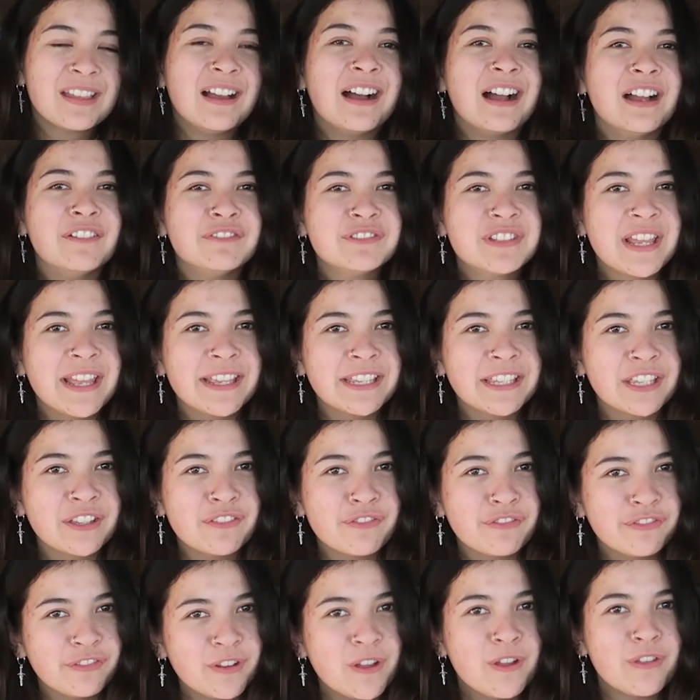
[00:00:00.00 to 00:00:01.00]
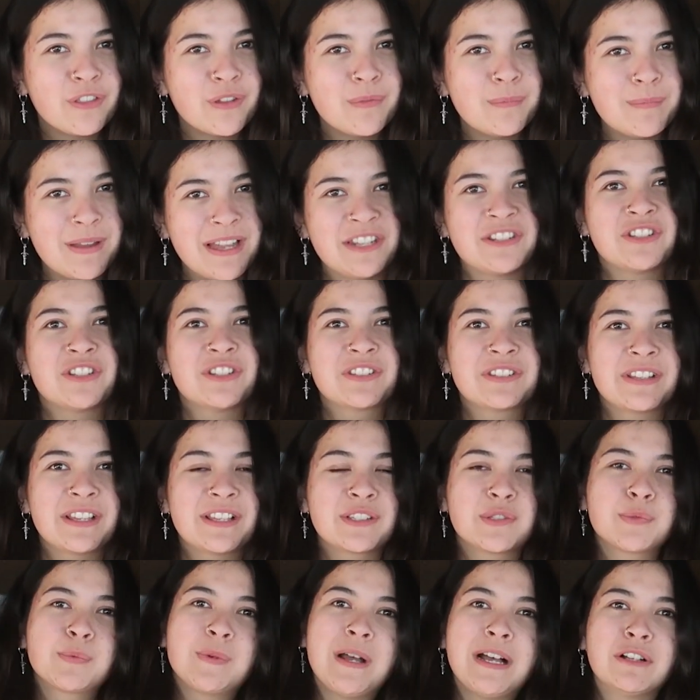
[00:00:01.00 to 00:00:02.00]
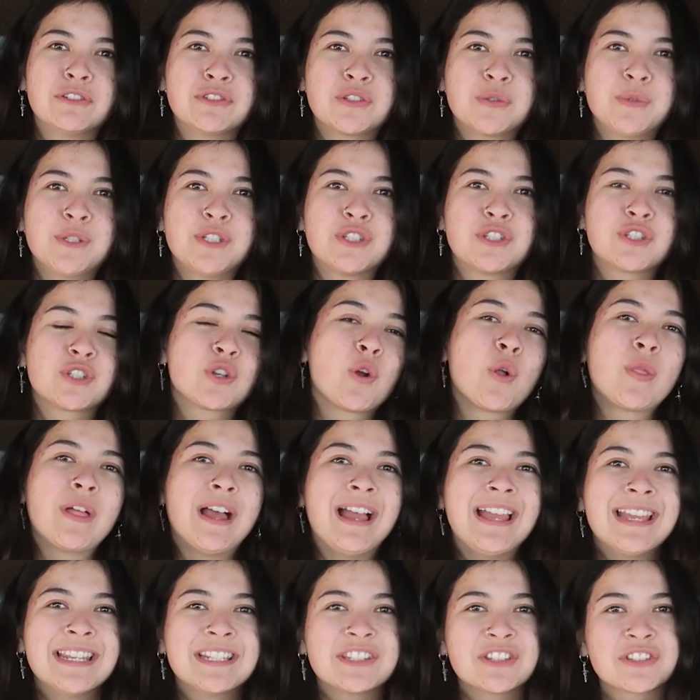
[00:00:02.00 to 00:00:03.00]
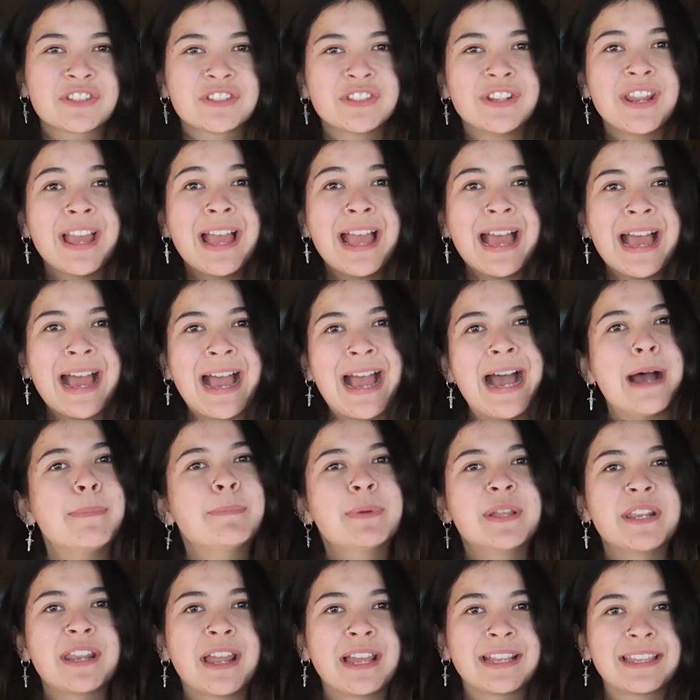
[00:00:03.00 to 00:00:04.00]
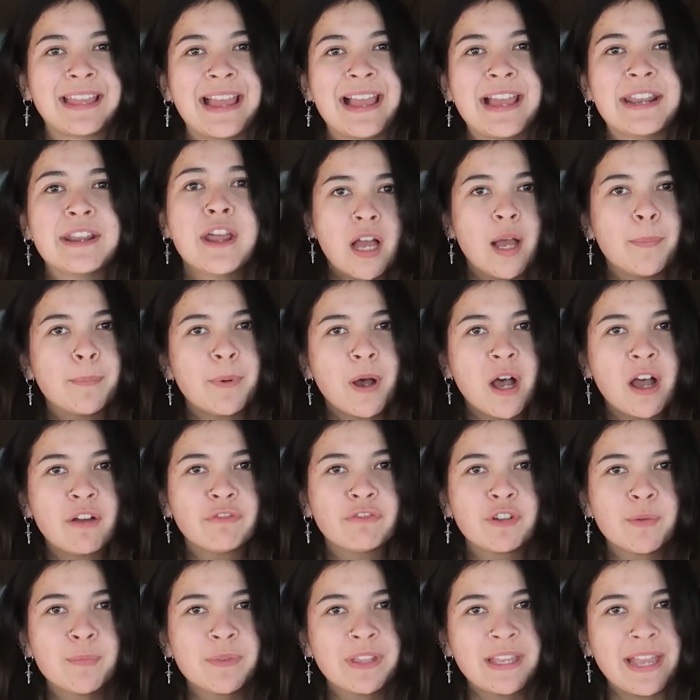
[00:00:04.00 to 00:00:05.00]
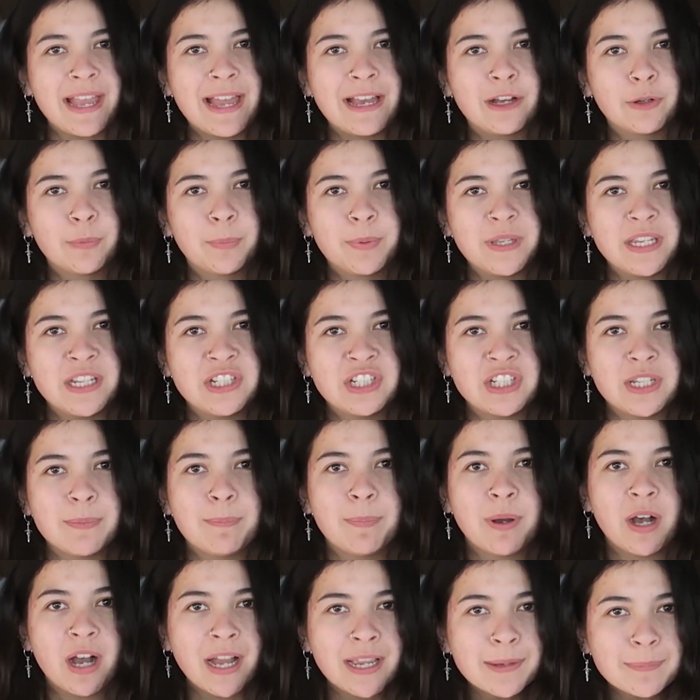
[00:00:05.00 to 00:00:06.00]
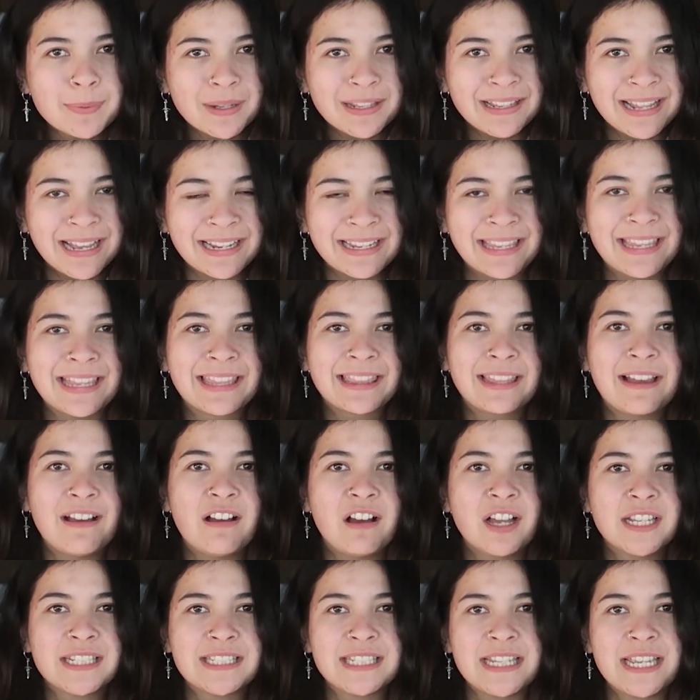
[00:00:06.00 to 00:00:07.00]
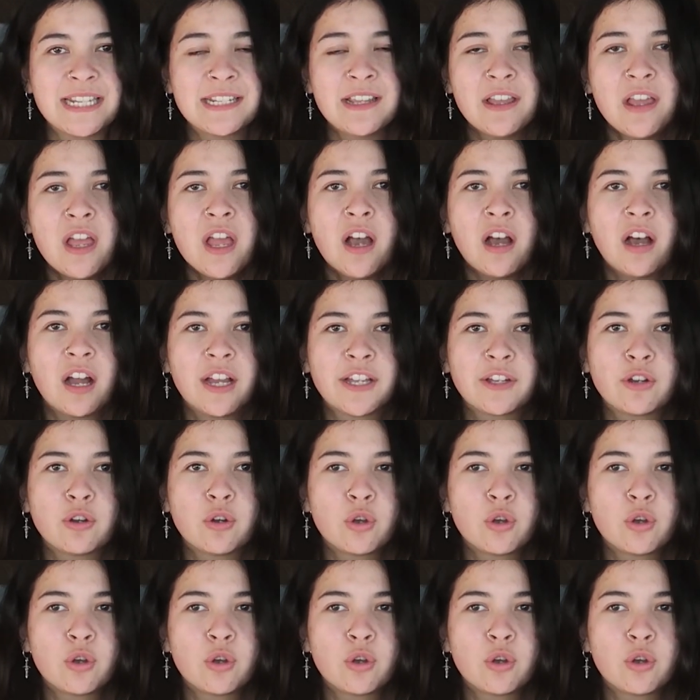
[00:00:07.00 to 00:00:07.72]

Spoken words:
I've taken further measures as well to ensure that it doesn't happen again. Apart from the LPG pipe lagging that I did, I